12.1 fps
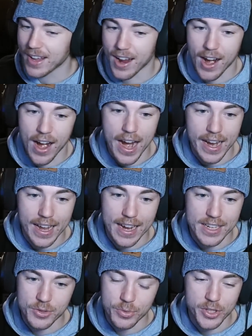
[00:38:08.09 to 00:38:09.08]
All right,
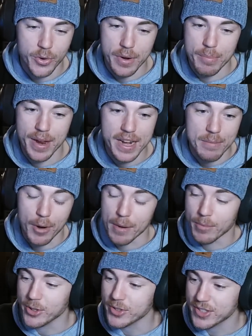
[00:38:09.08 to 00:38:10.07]
guys, we're doing pity
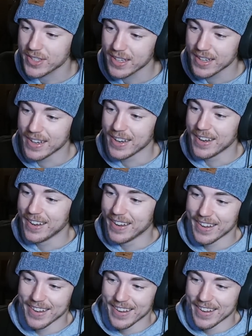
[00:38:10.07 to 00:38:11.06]
marbles.
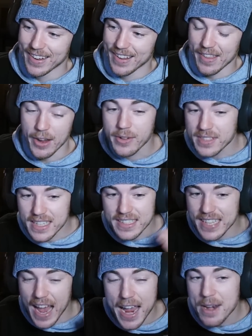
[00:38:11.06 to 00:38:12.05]
There is a
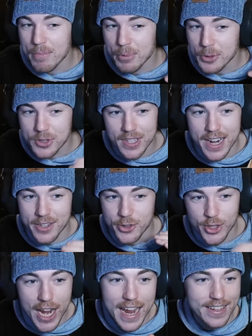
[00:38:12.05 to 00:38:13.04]
10%
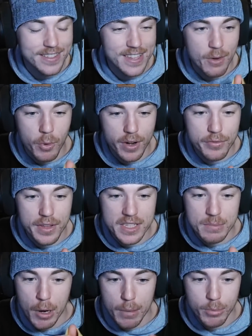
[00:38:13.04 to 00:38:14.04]
chance that one of
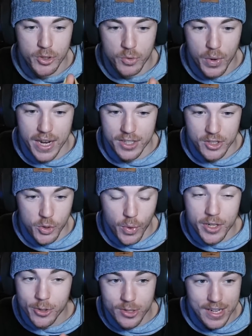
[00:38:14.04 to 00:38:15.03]
these marbles wins. You
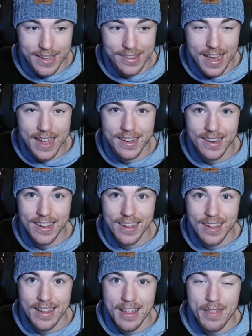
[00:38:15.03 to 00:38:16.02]
understand that?
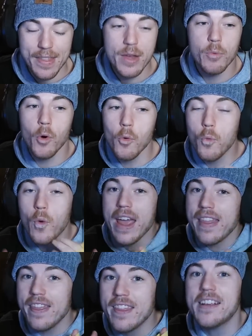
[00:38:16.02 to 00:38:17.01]
They will
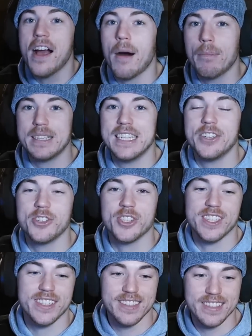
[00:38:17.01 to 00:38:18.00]
win the competition.